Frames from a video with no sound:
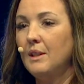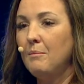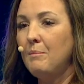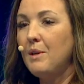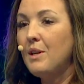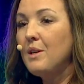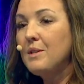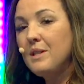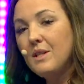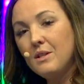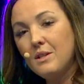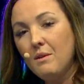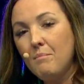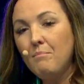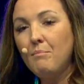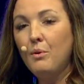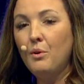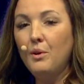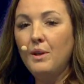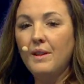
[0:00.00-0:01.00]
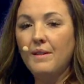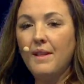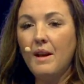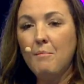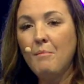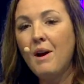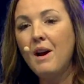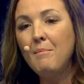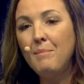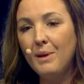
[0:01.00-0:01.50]
Because at some point, they
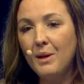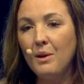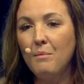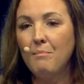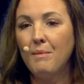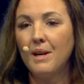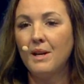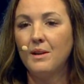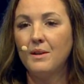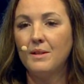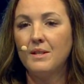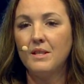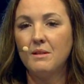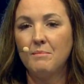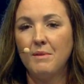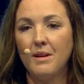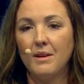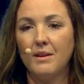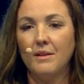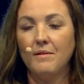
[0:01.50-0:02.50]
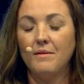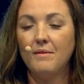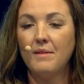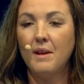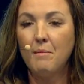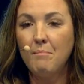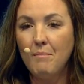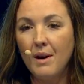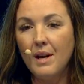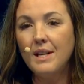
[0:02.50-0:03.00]
might become my customer.
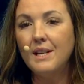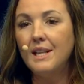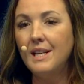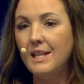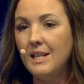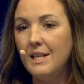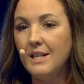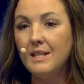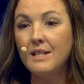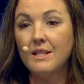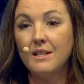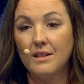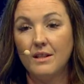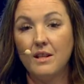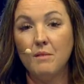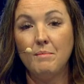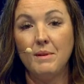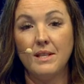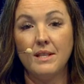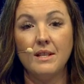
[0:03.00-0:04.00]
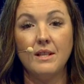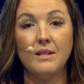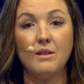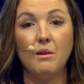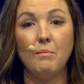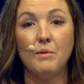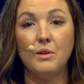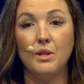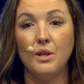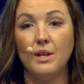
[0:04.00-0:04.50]
They might need the business
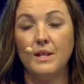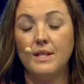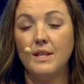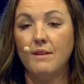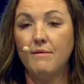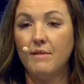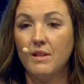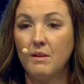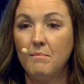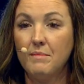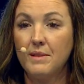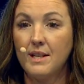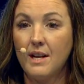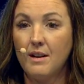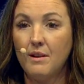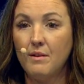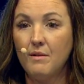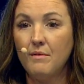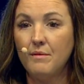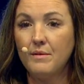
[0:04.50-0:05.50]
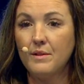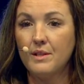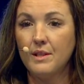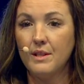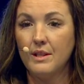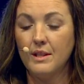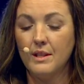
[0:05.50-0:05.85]
opportunity for themselves.